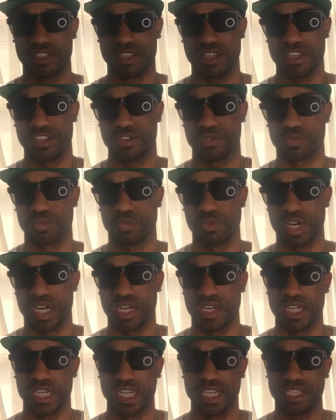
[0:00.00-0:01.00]
is
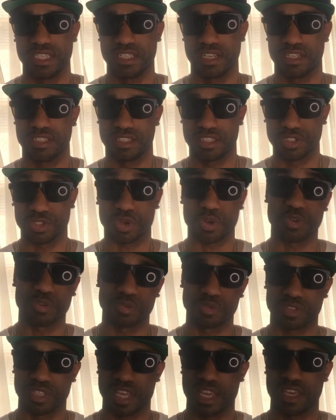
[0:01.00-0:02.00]
where it does its
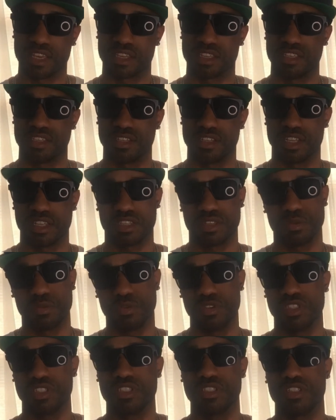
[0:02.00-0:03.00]
own thing. You get the
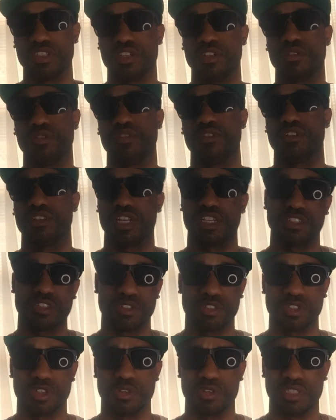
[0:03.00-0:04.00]
woodsy note, leather
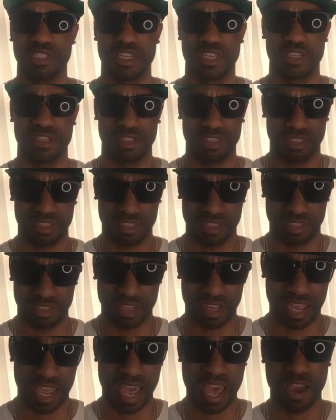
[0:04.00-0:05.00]
note, and
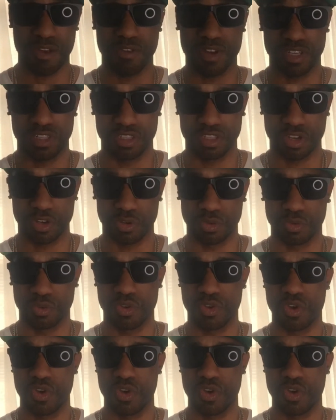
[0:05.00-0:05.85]
the airy note,